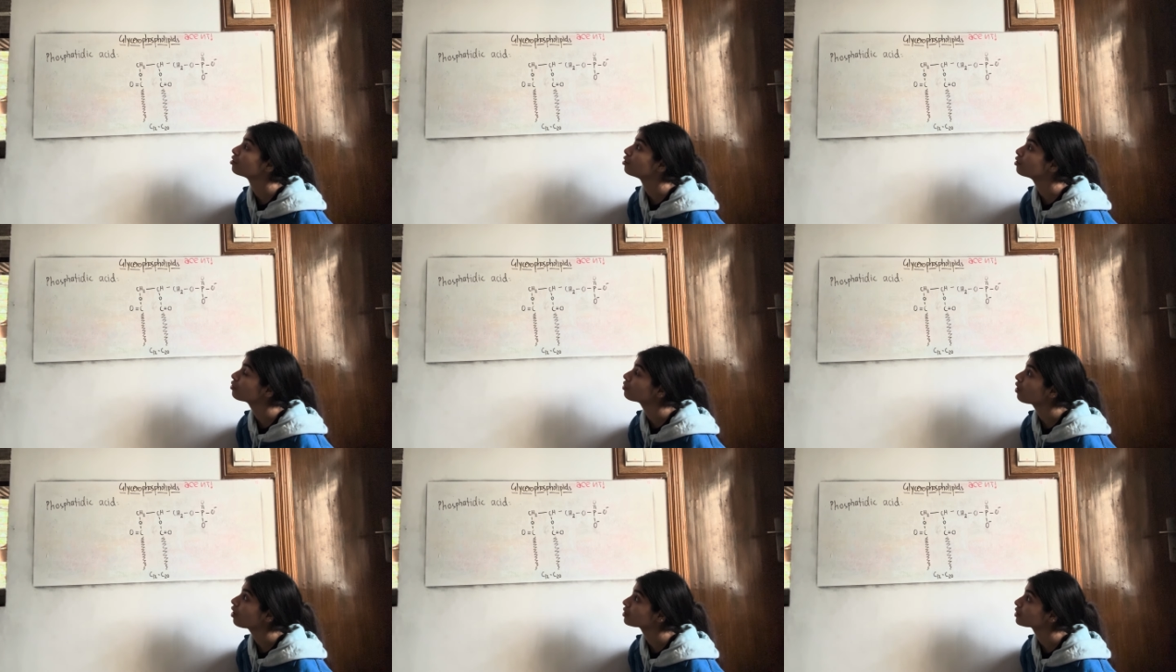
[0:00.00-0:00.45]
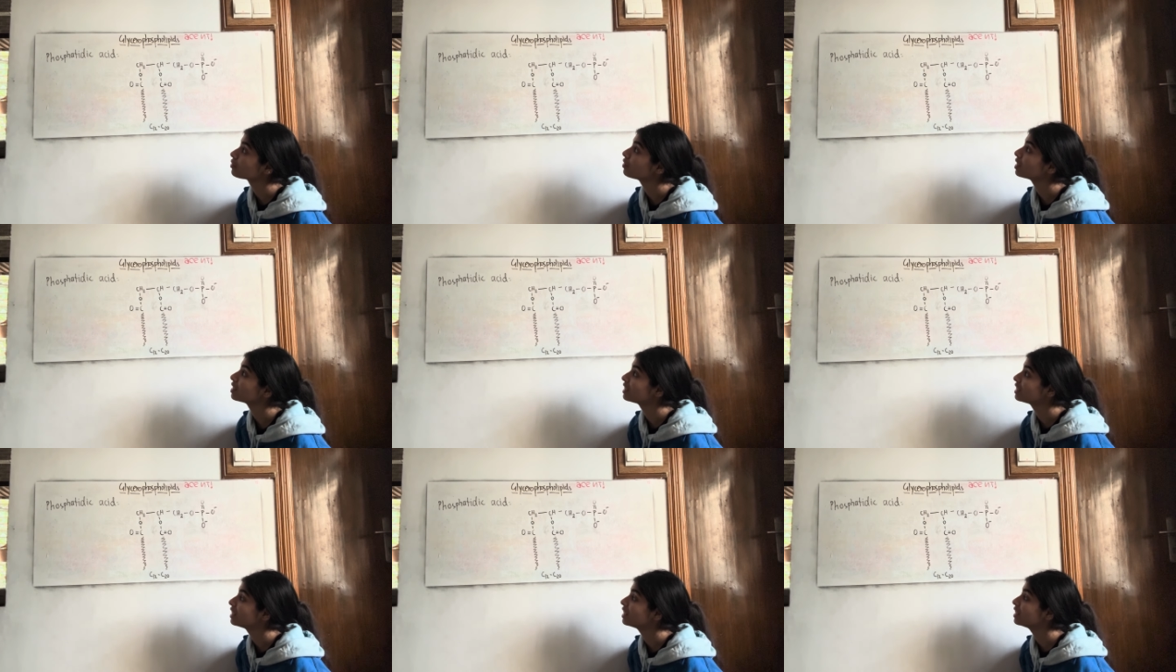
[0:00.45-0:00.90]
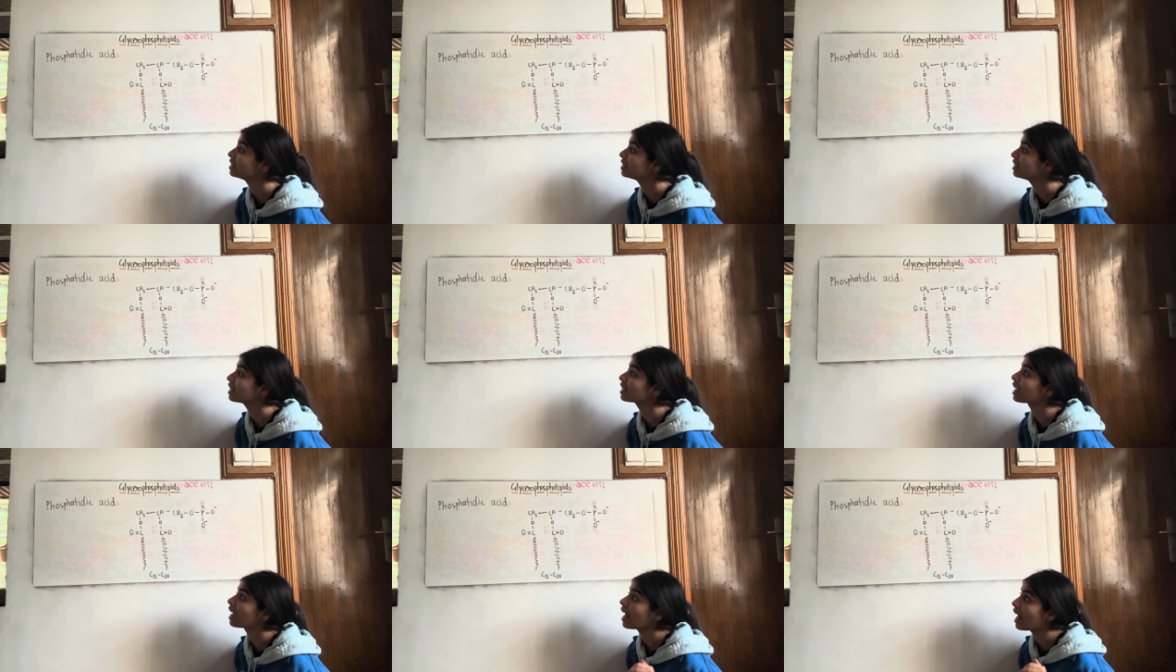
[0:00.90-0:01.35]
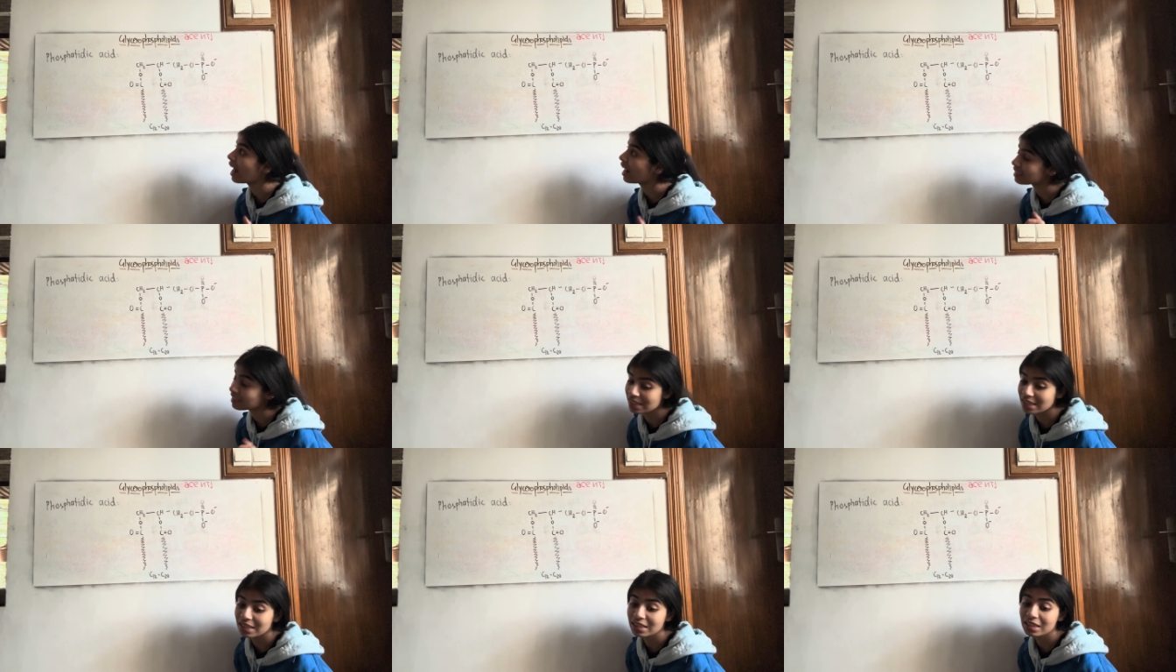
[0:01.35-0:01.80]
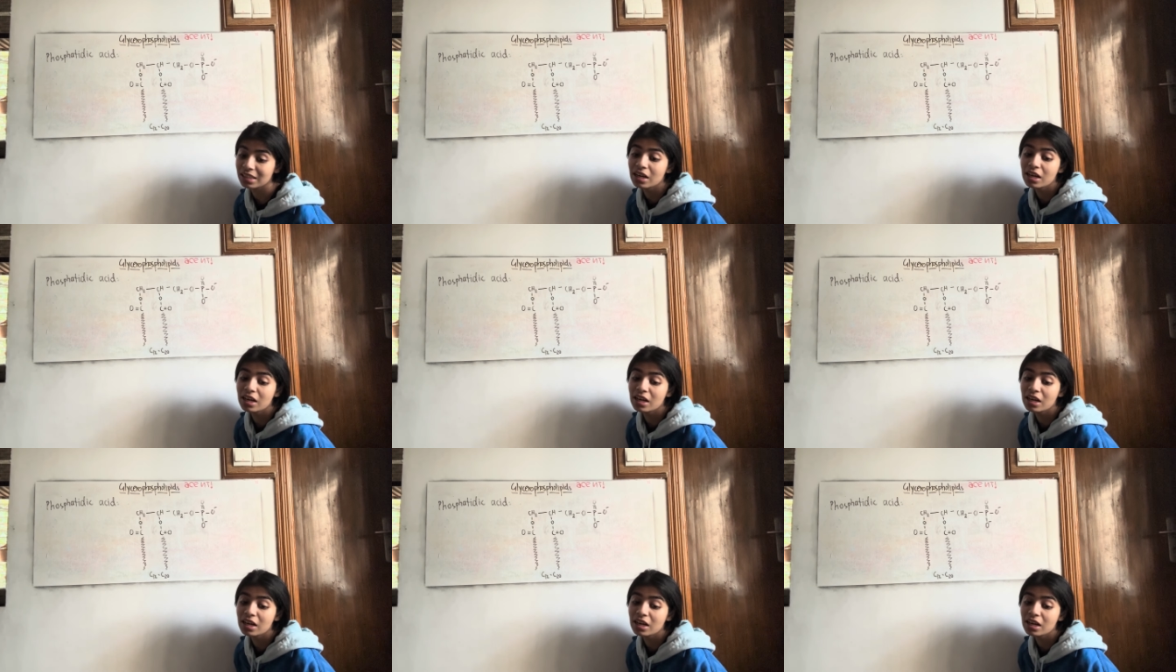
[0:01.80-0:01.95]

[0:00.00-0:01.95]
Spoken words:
your phosphatidic acid.